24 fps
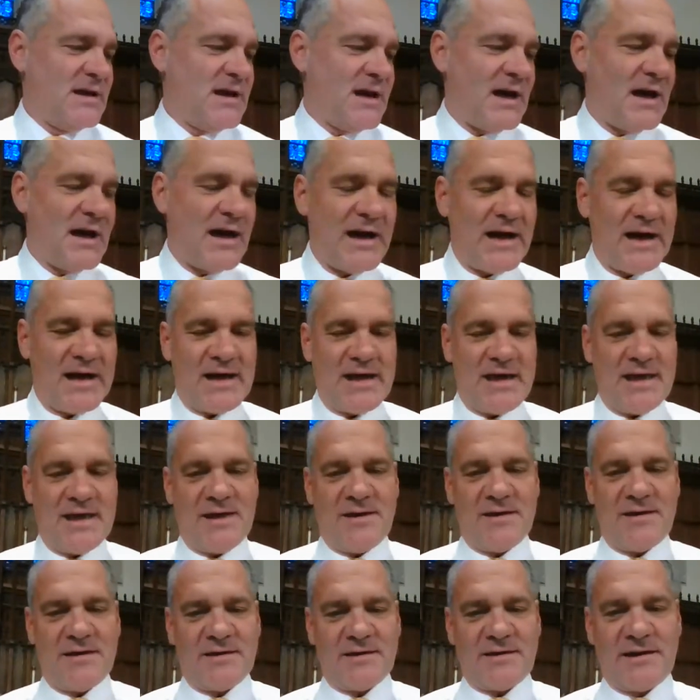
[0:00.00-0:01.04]

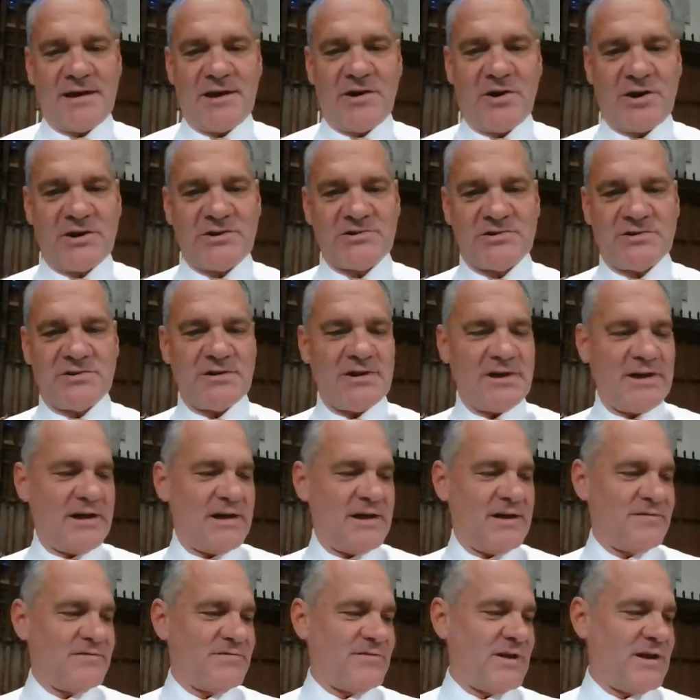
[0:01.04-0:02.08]
character
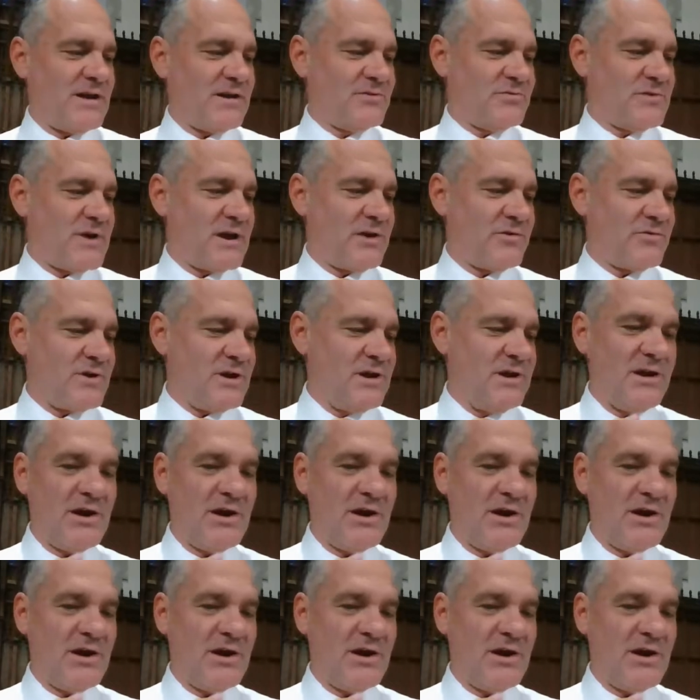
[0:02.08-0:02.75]
of Gregory.